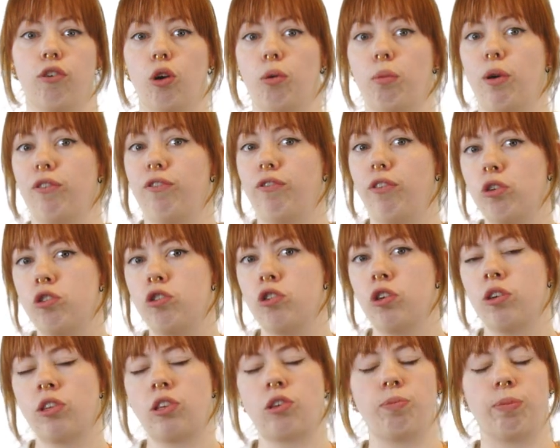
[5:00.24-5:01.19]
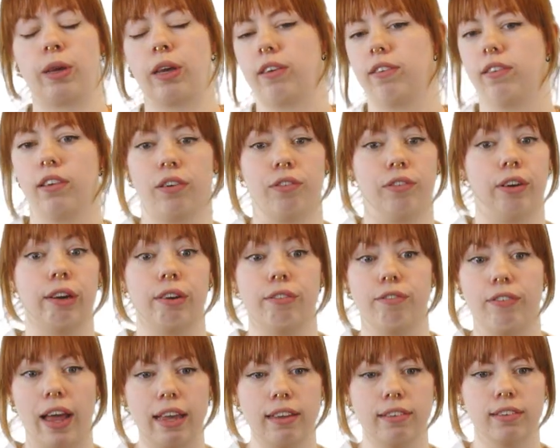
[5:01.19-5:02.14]
of photons because they're very
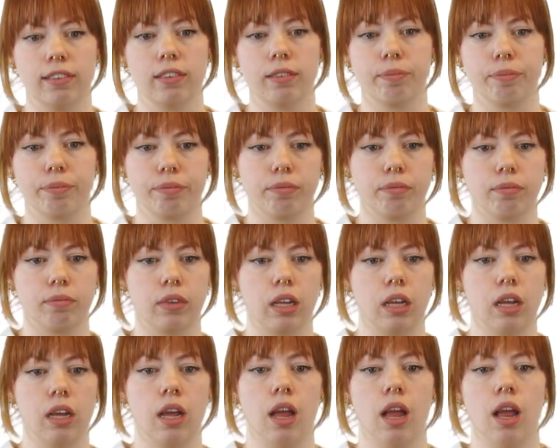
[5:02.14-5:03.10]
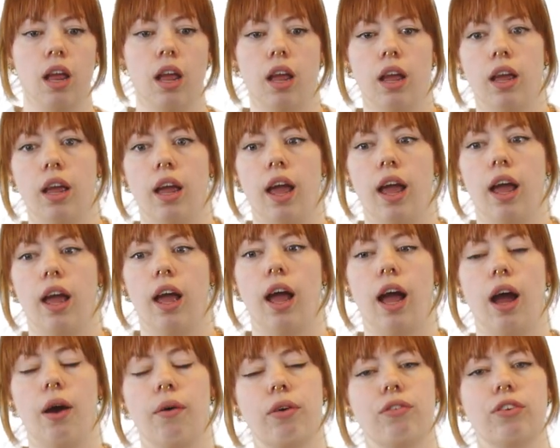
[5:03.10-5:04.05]
fast.
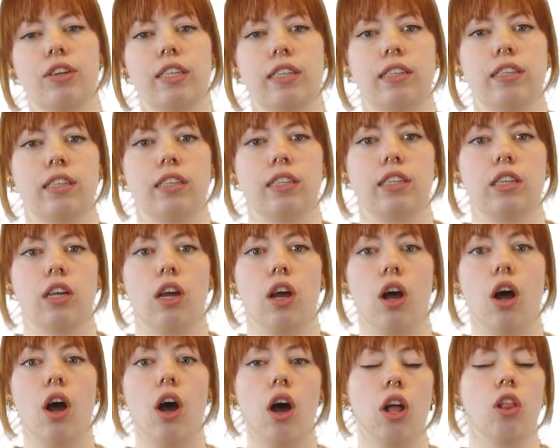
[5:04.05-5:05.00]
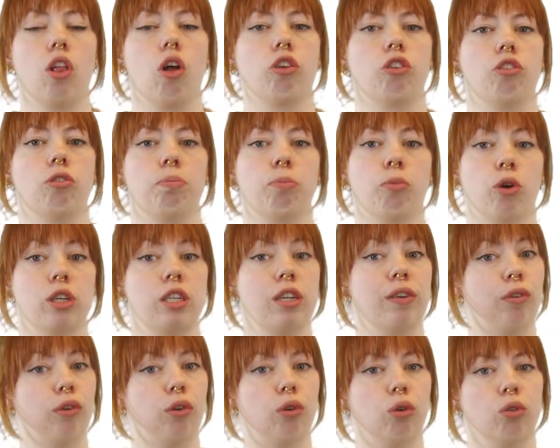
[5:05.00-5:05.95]
However, this is a lot more
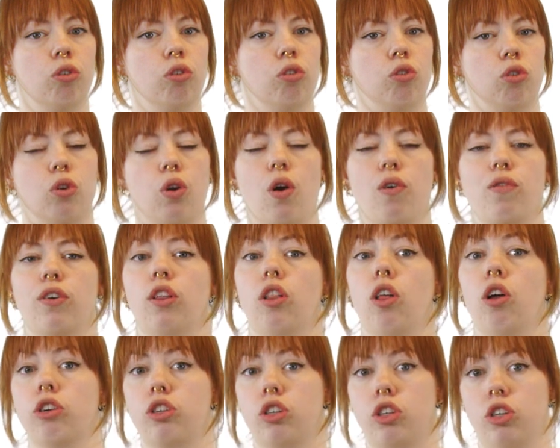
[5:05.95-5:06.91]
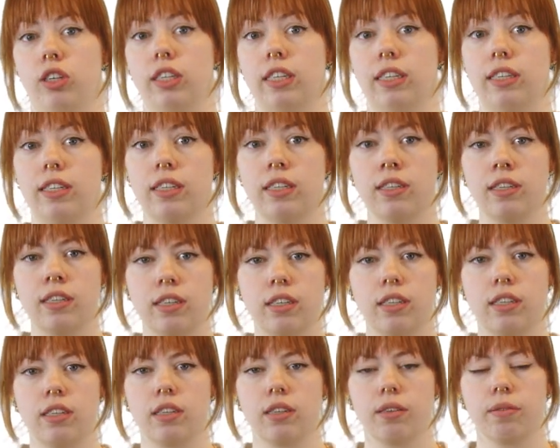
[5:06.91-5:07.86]
difficult to do over larger
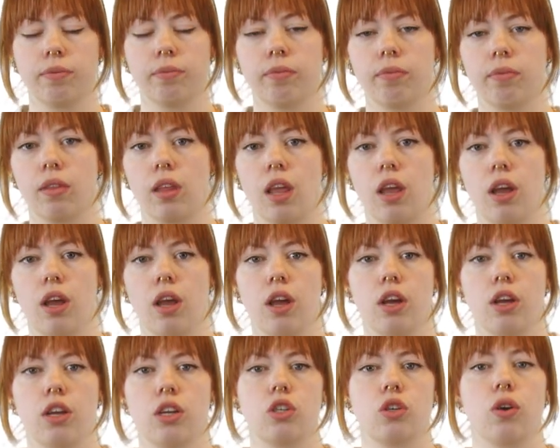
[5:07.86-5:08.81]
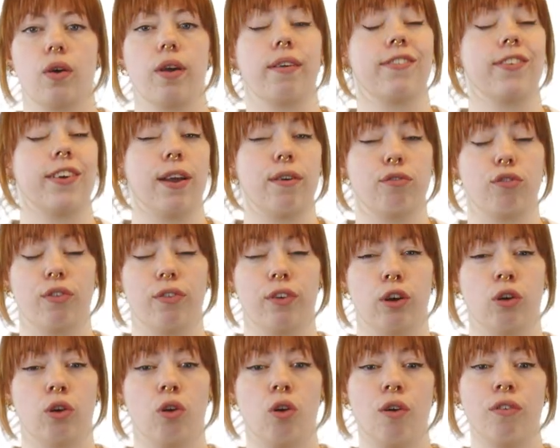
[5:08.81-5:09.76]
distances. So if we have to
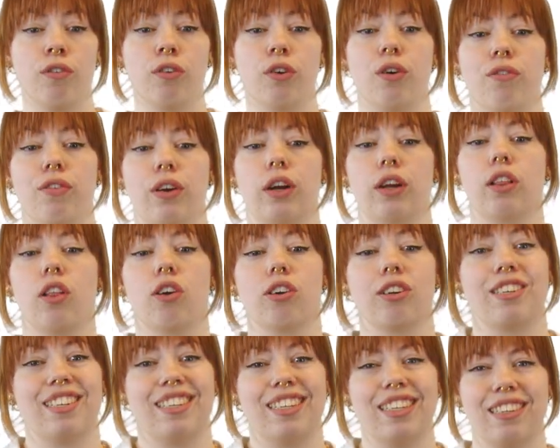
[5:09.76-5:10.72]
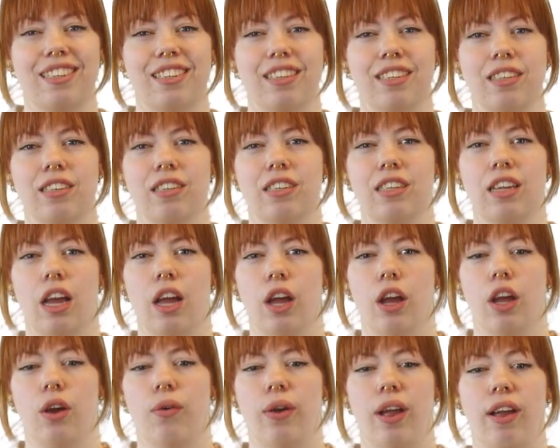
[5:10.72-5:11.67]
cover a very large distance,
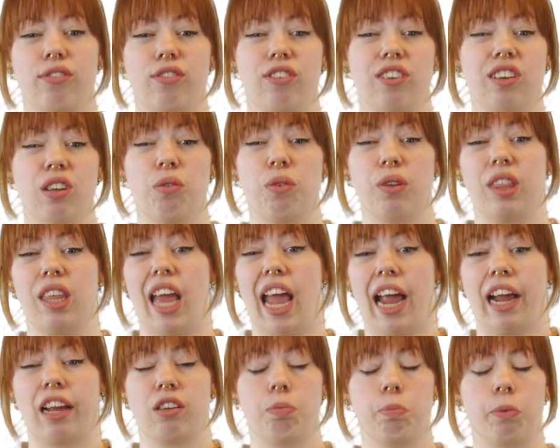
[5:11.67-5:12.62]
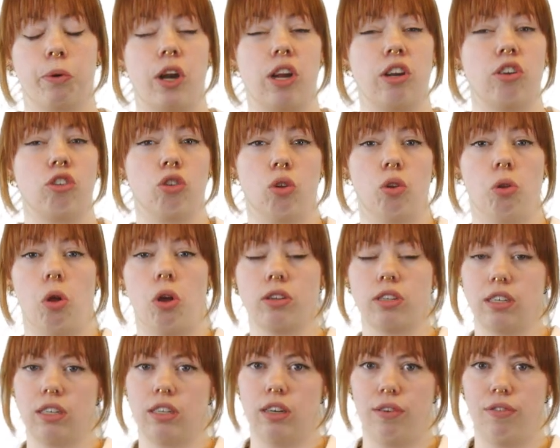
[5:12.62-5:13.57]
we have to deal with exponential
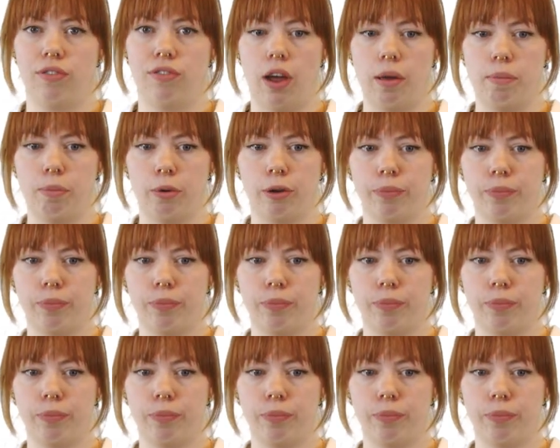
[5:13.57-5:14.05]
losses in fiber.